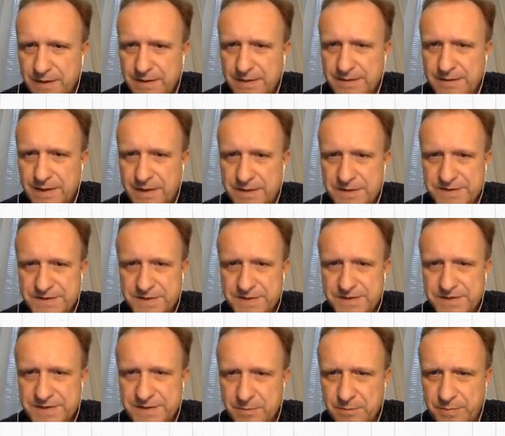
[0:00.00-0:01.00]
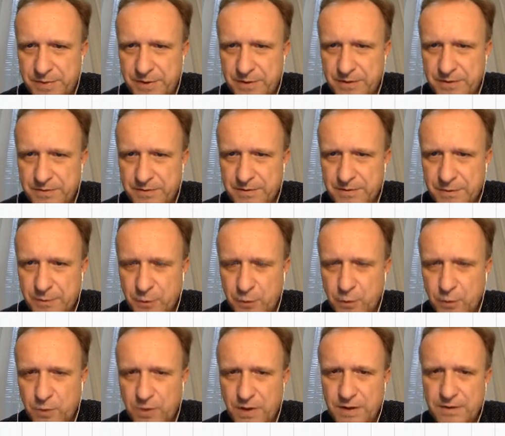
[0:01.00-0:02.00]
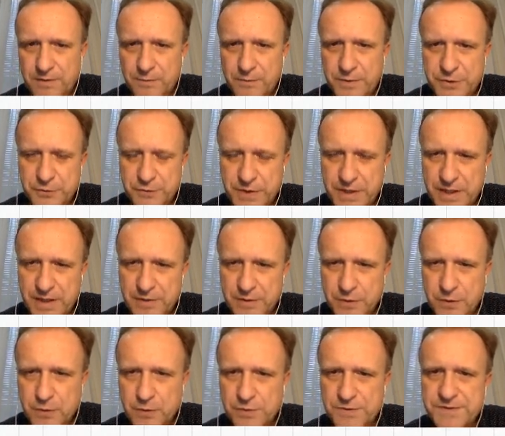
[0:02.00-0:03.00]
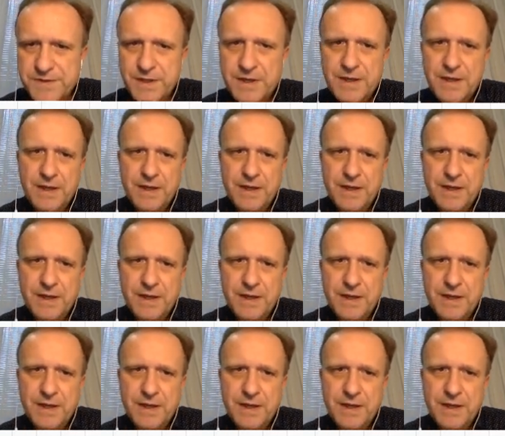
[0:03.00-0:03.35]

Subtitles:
there is this simple rule which we can use.